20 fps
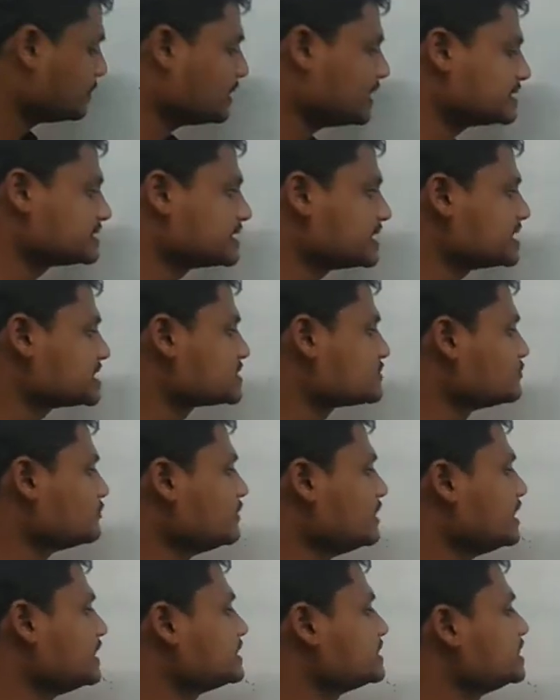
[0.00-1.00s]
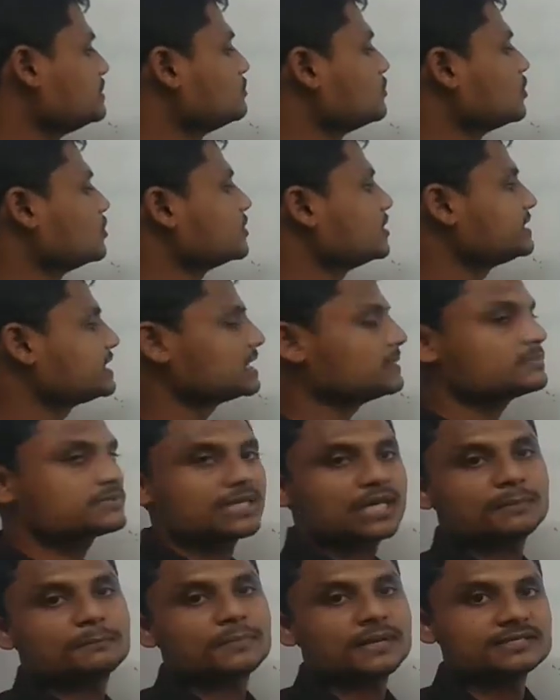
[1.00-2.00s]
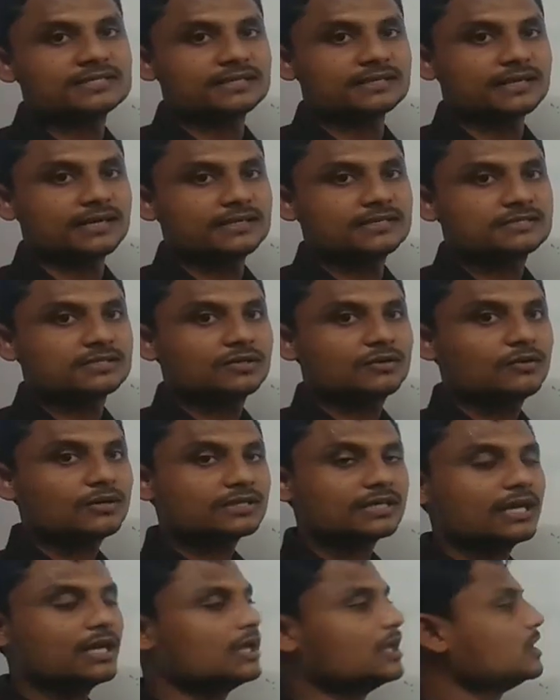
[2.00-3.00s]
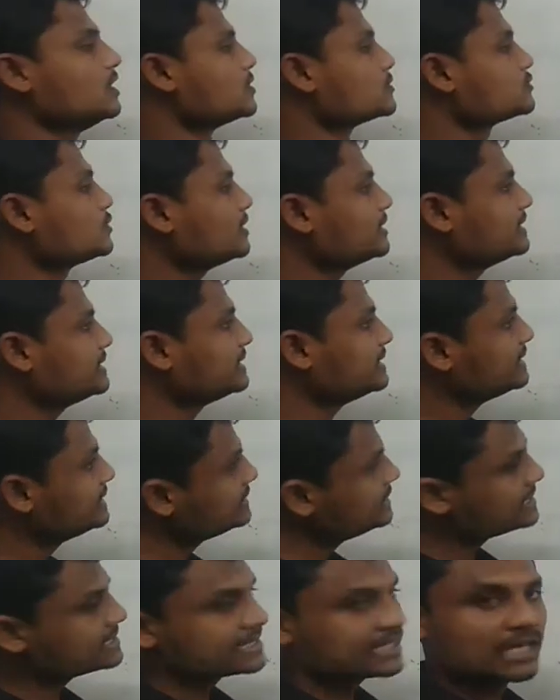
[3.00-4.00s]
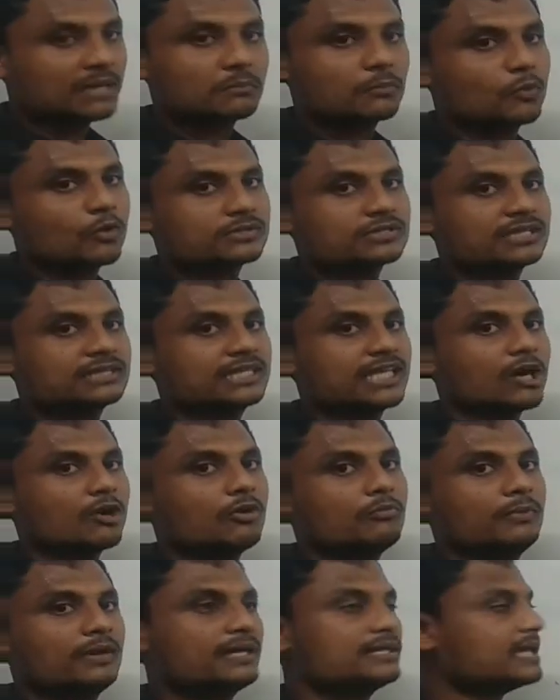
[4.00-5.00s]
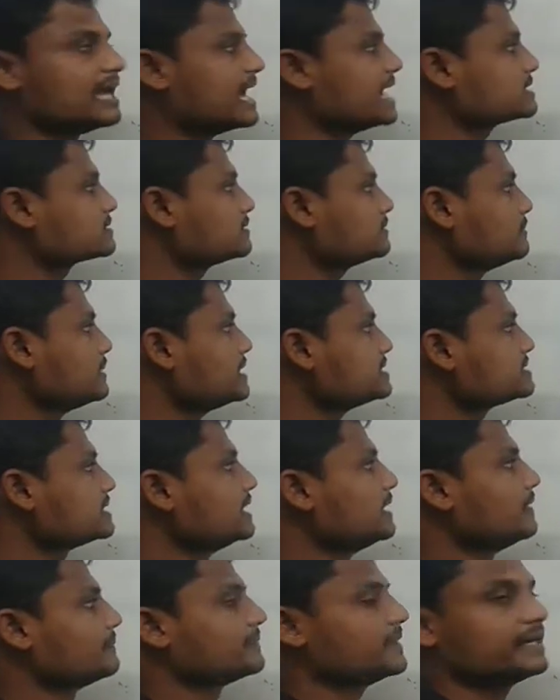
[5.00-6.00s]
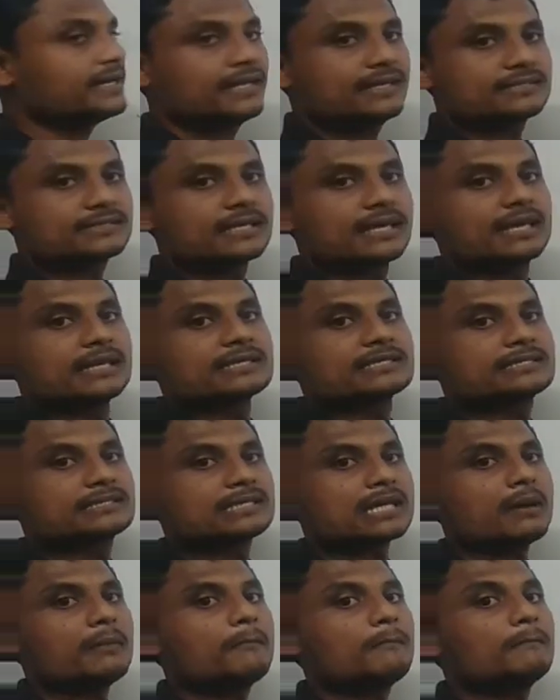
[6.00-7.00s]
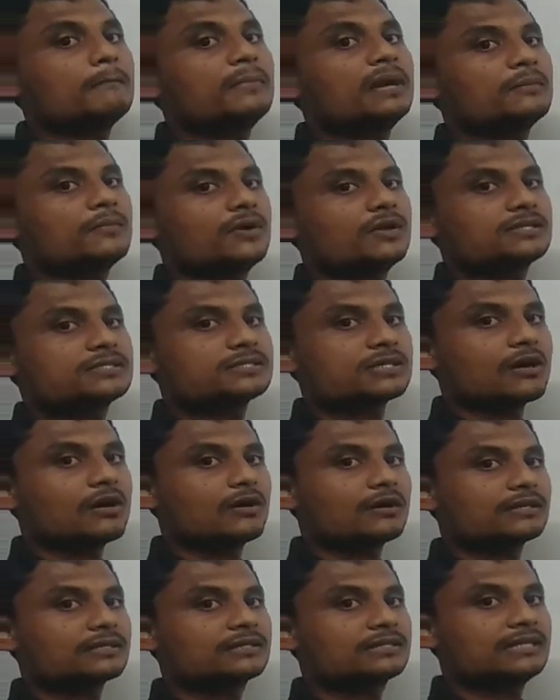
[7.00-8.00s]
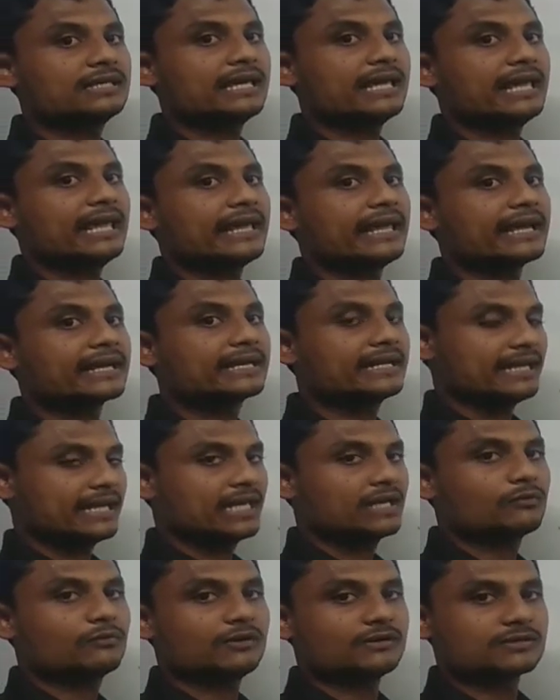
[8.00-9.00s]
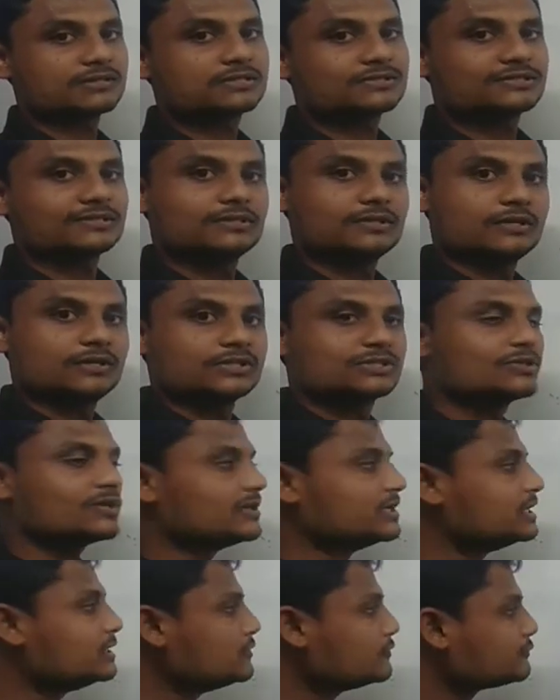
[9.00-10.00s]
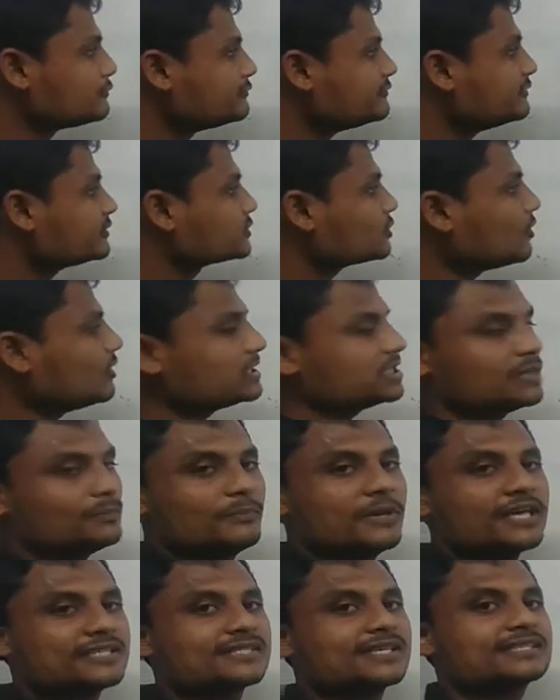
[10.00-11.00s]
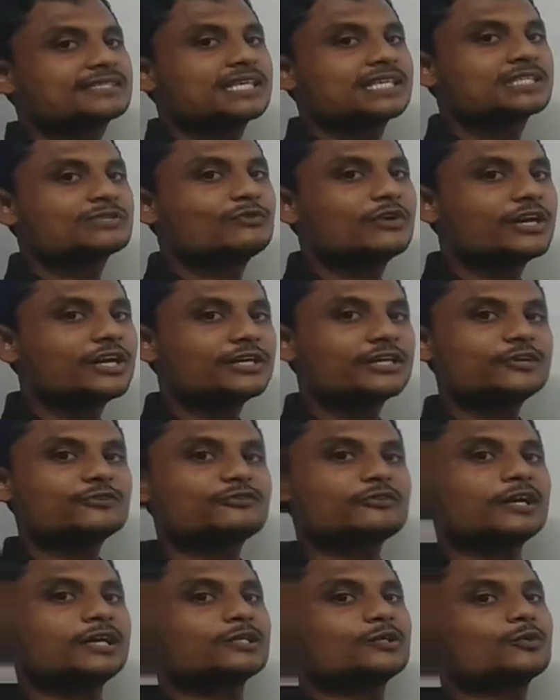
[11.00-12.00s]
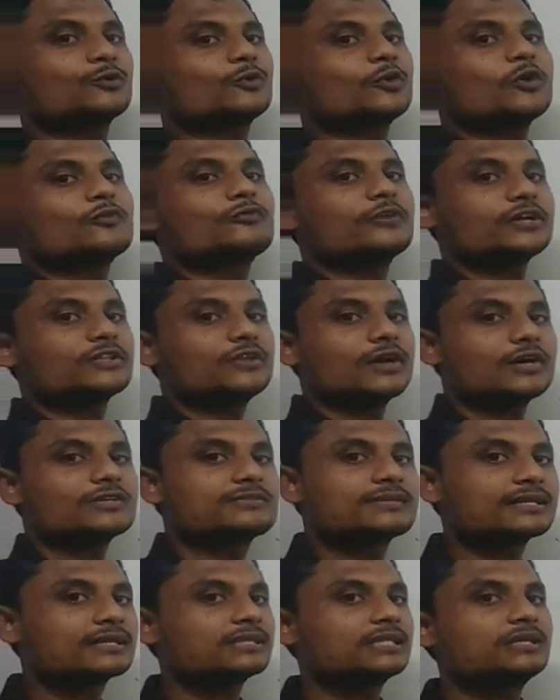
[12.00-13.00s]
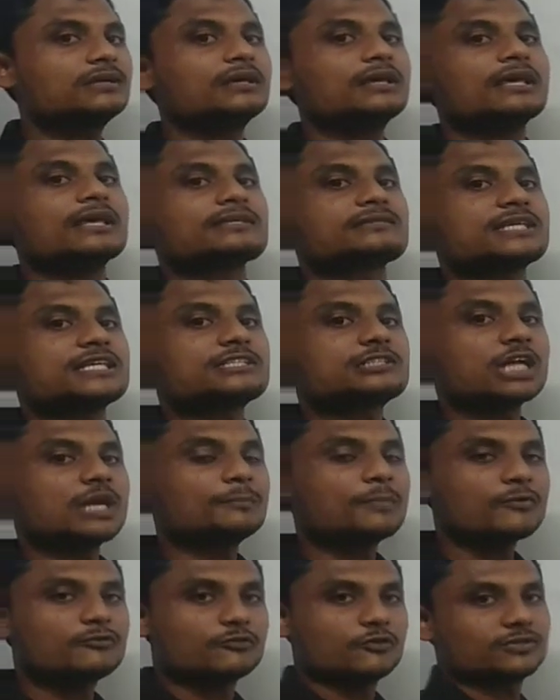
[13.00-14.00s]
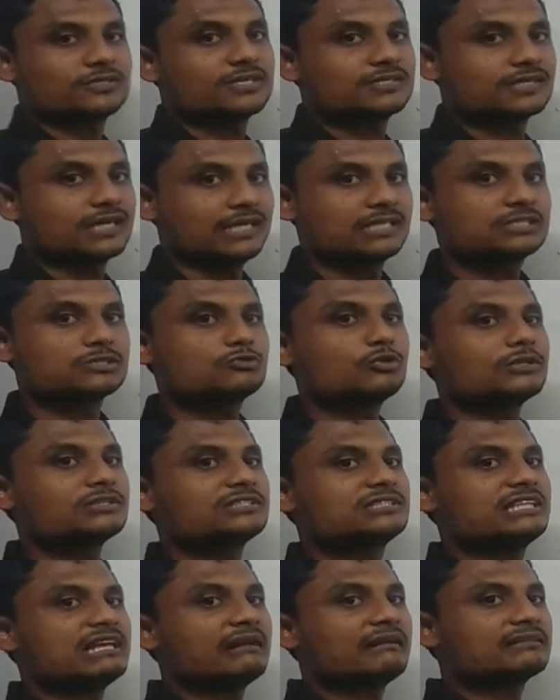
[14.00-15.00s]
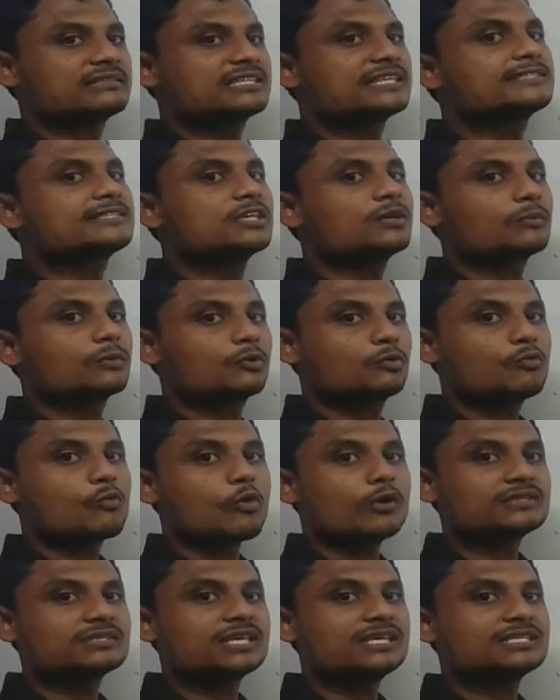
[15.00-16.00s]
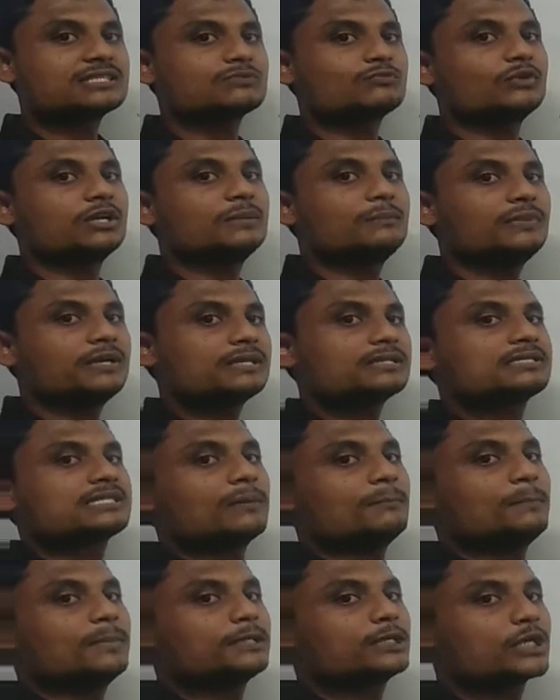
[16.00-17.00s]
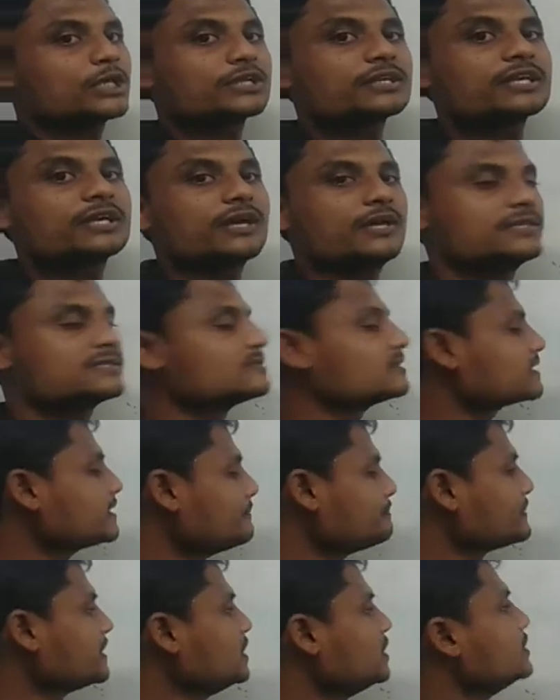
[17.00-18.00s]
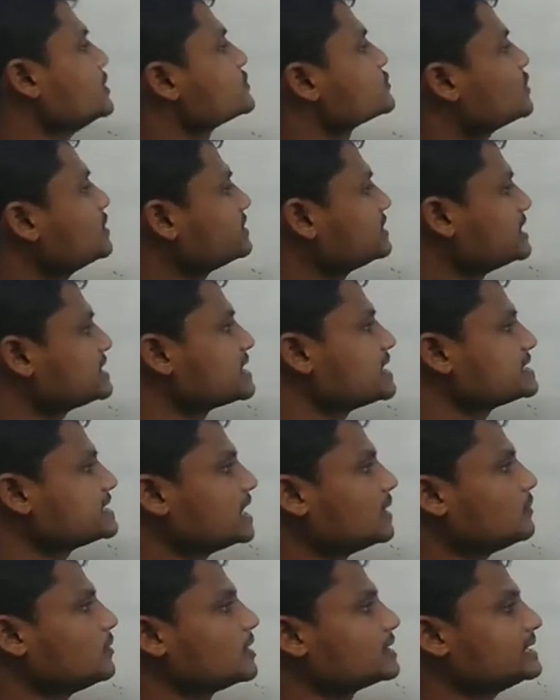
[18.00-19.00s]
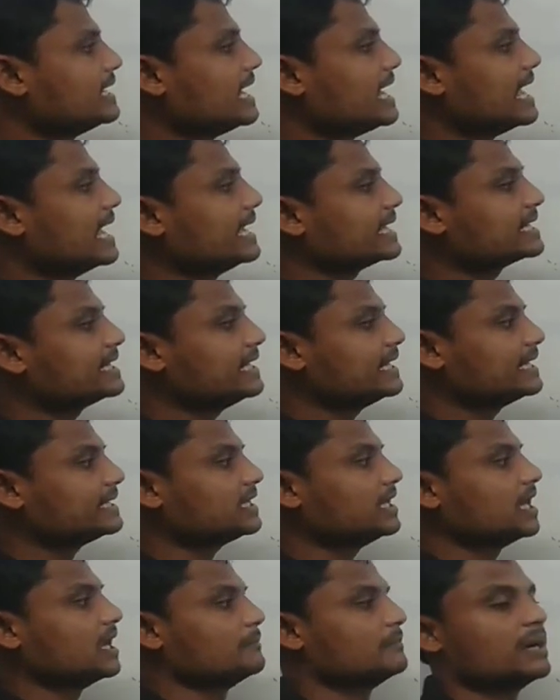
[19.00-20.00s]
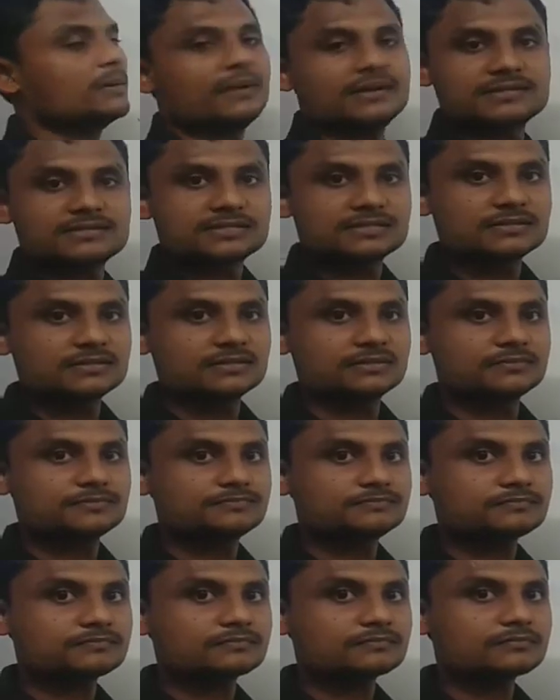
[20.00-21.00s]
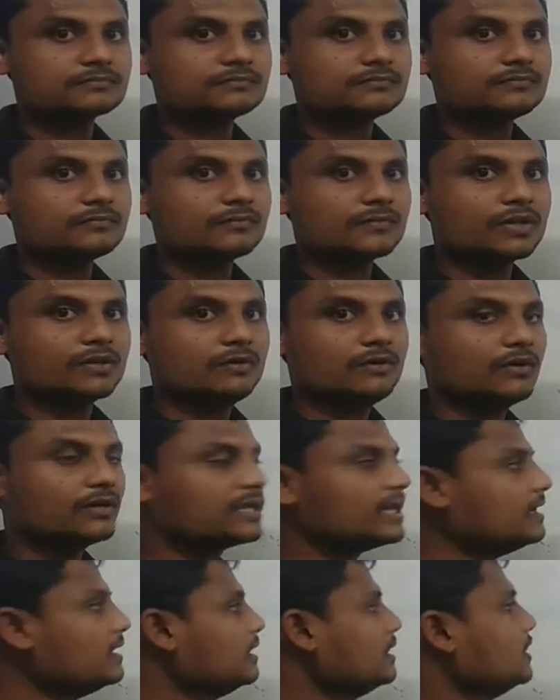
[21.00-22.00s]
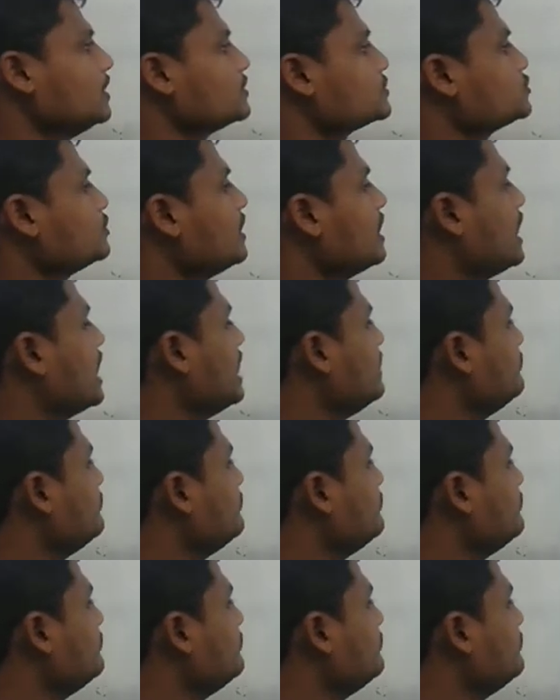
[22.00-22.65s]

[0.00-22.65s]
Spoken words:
places where the monotremes are present, guys. Okay, so in the same question they have been asked us, that is some mammals are the egg laying ones. So if without the basics, it's very difficult to go for the answering the such type of questions, guys. So the questions will be simply tricky, guys. Okay, so this is about the egg laying mammals. Okay, so I